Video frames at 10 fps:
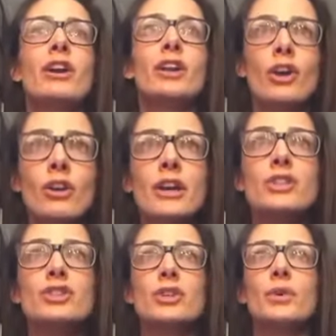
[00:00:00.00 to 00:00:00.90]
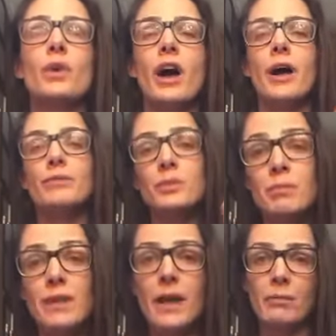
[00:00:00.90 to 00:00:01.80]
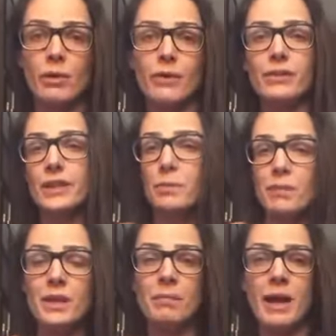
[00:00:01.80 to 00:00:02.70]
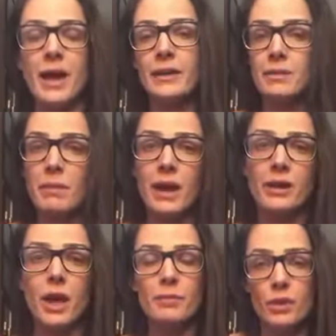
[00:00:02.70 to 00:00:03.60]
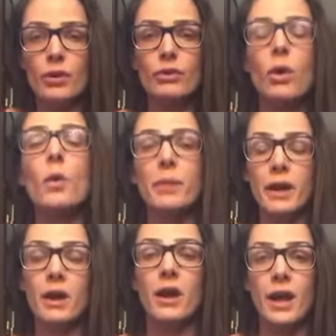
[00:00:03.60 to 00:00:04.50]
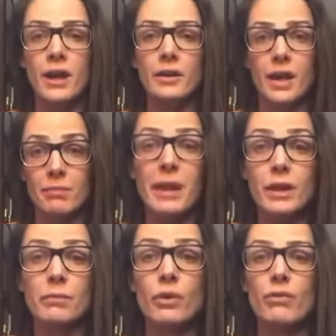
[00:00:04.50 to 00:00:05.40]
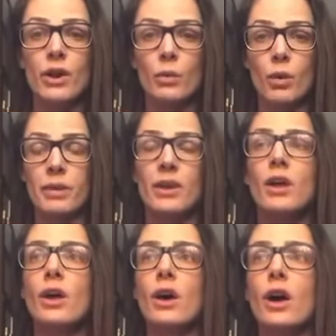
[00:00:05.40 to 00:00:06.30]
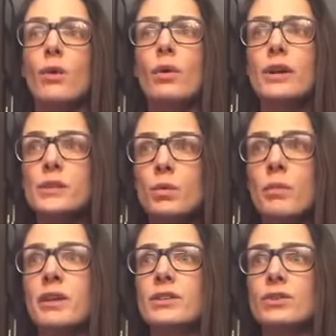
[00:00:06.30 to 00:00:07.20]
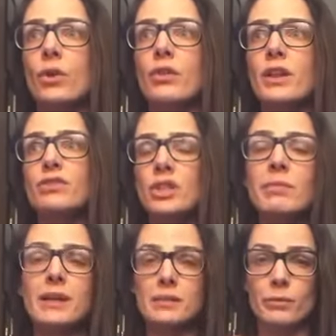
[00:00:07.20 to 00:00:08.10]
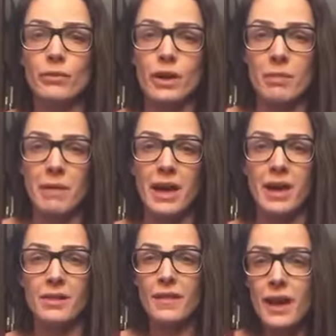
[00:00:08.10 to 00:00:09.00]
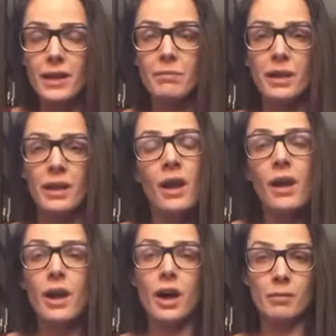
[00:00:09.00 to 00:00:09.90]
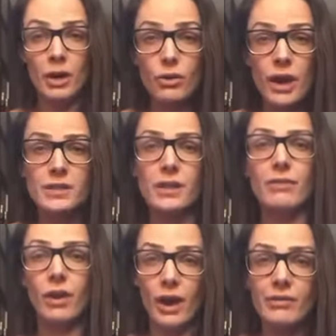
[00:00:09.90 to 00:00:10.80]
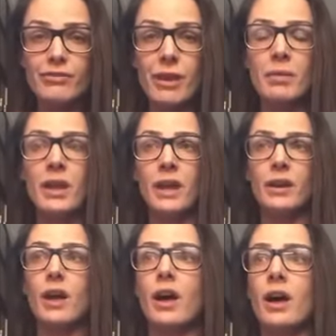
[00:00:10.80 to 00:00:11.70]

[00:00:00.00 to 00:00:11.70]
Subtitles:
encouraged to make that move, like to be the man, to man up, to grow a pair and make a move on a woman. Whereas the woman is told that if she makes a move on a man, that can be aggressive or unfeminine.